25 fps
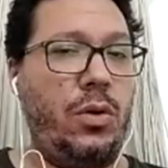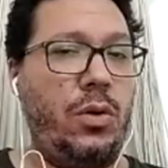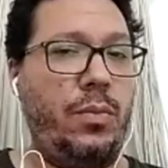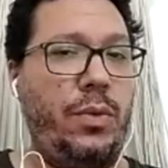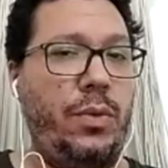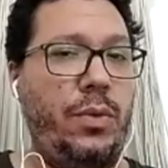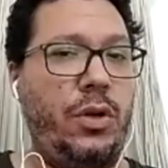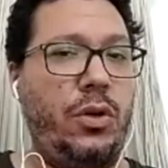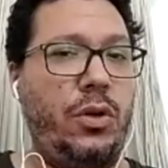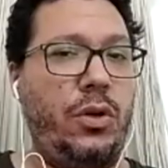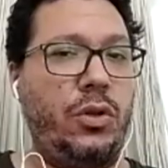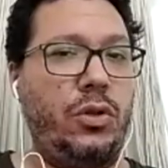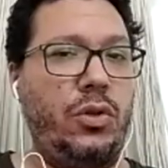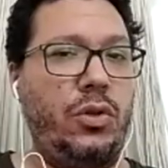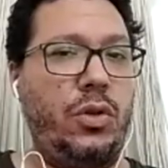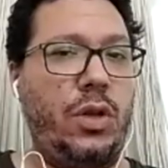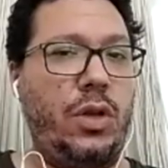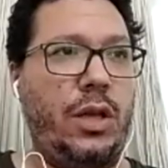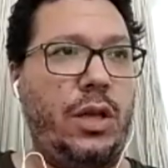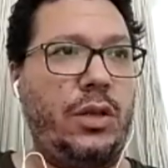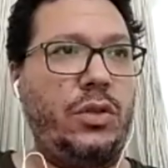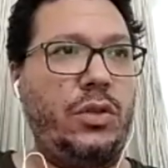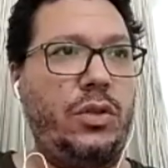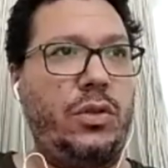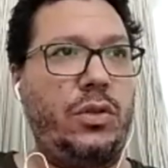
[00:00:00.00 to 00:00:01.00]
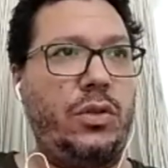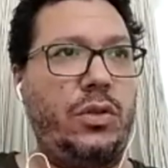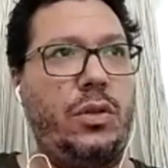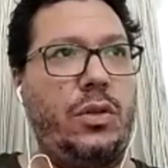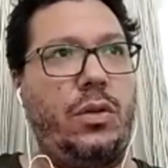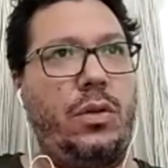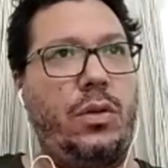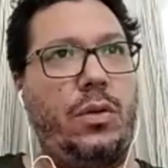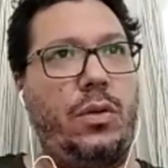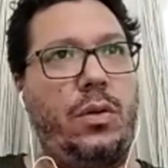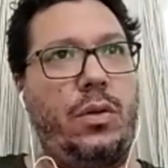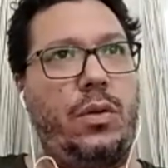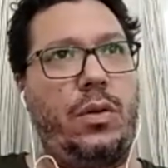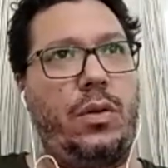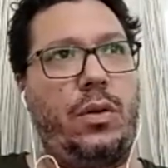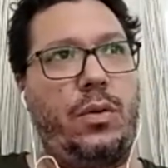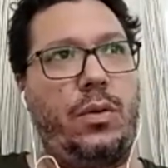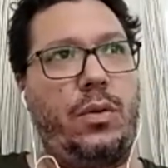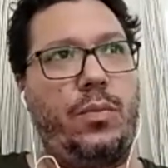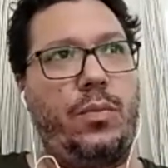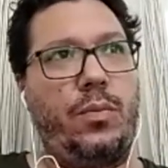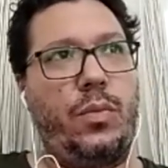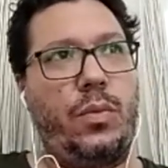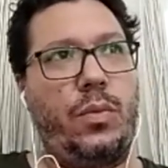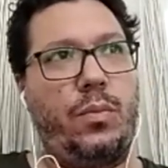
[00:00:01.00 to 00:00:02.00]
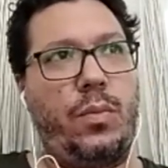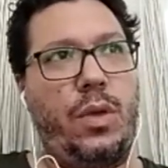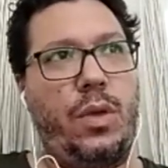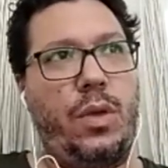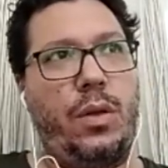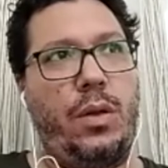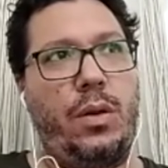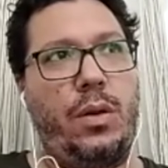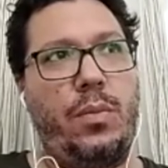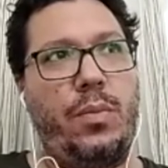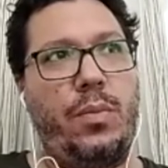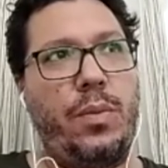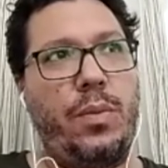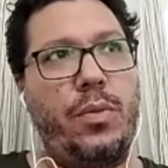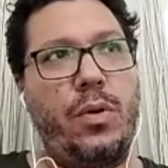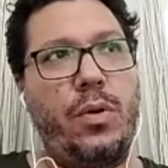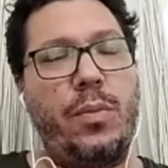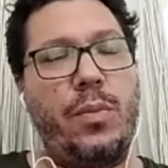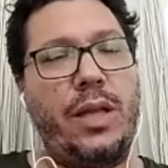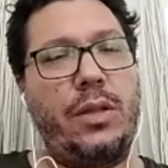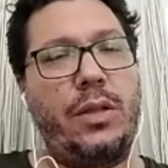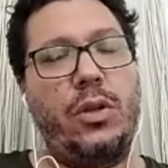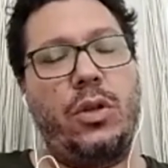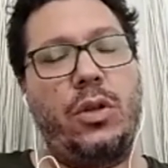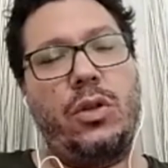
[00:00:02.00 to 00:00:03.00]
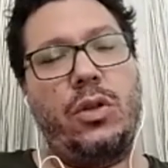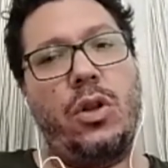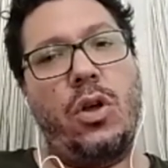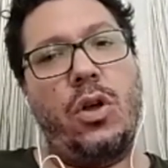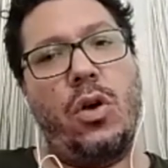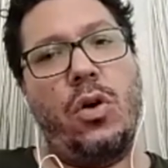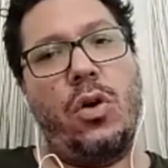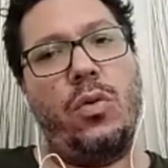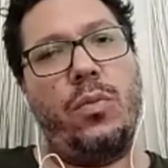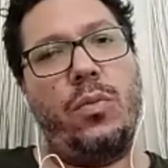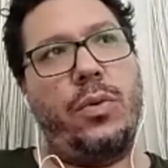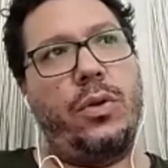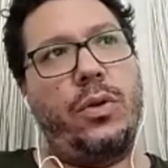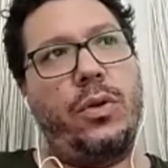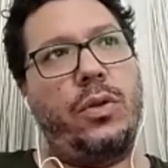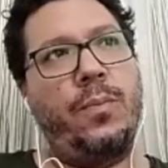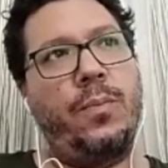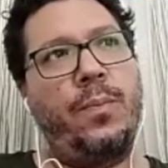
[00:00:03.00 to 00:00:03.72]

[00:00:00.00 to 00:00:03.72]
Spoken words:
because as many people might not know, but